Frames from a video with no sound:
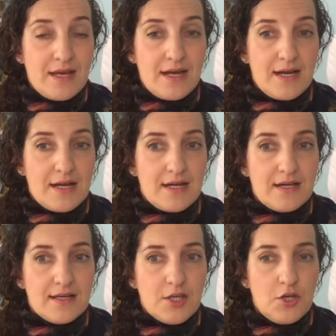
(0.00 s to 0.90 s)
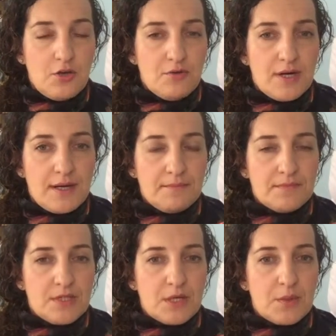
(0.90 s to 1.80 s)

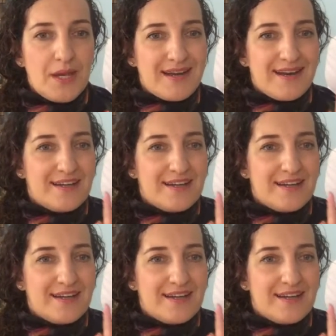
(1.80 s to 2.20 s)
the quick